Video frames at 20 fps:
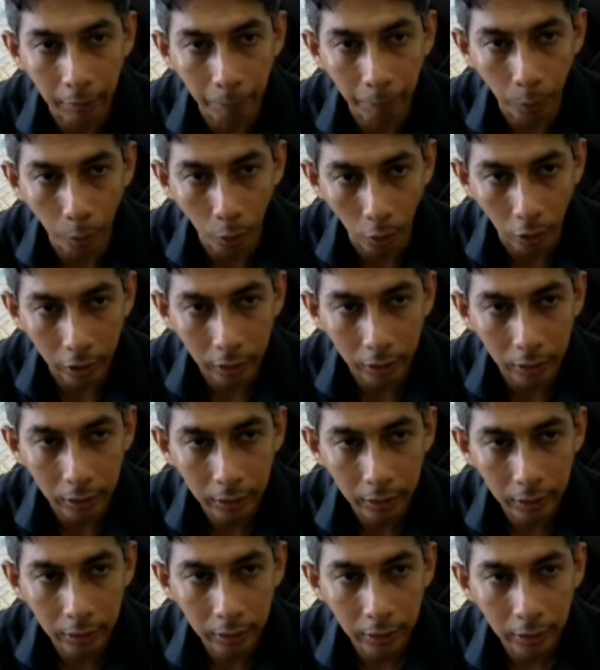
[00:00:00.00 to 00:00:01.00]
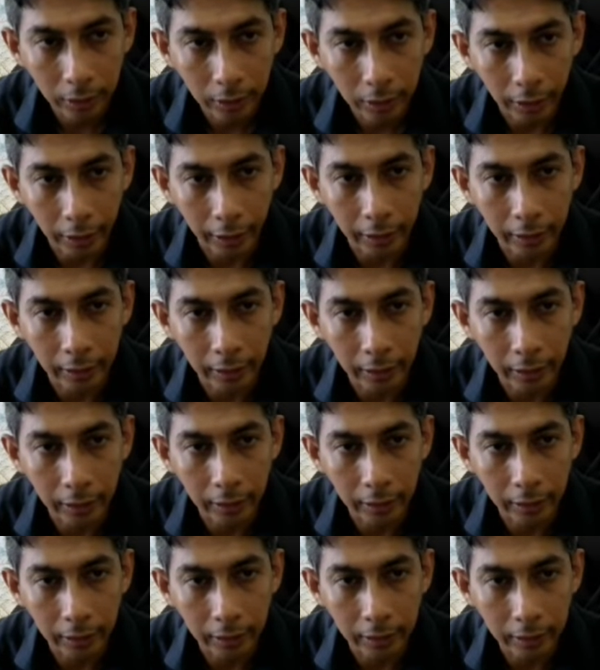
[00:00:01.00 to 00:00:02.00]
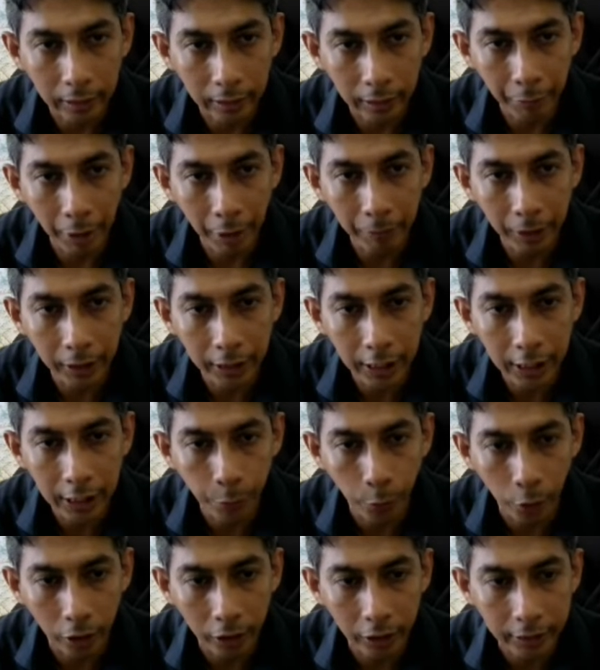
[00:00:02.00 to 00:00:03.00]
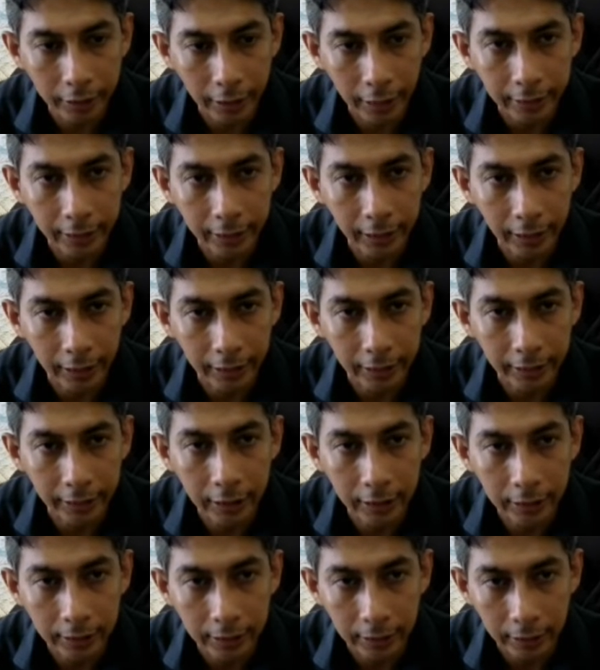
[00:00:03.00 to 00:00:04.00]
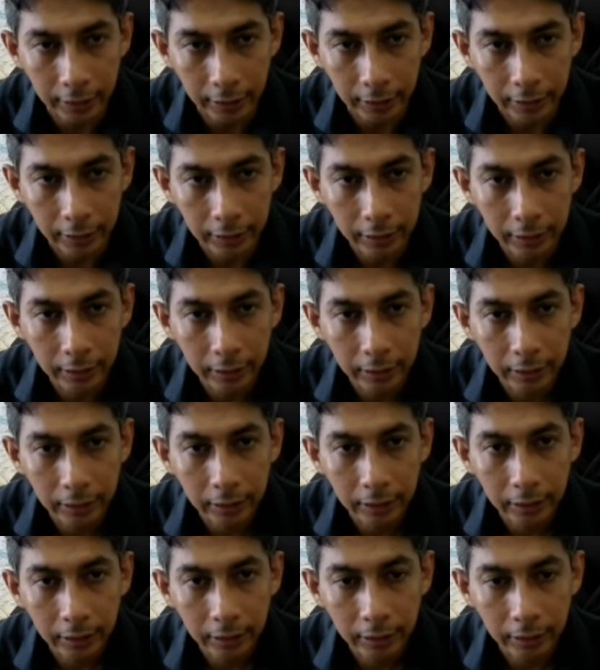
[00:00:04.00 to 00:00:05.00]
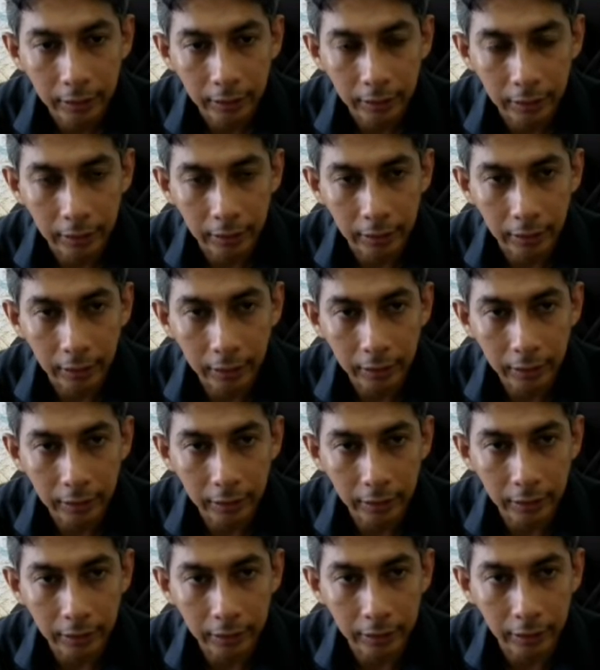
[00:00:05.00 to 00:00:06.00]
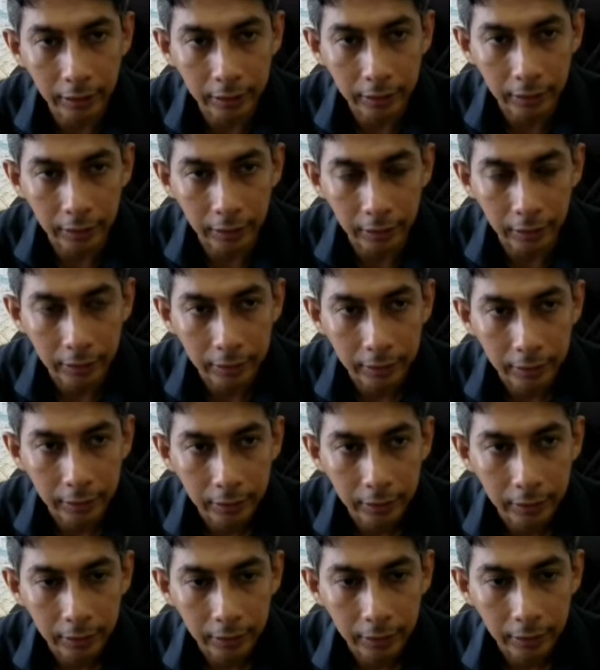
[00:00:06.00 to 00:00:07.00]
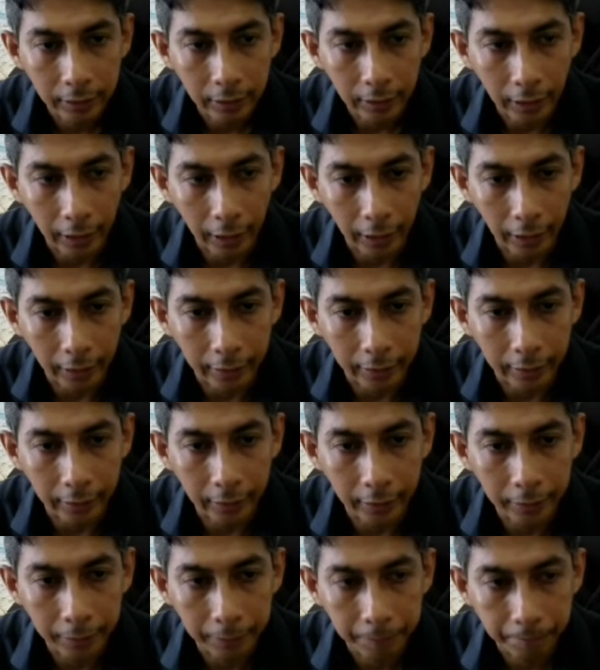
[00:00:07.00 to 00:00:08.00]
port, and remember this port is actually a register, a register, and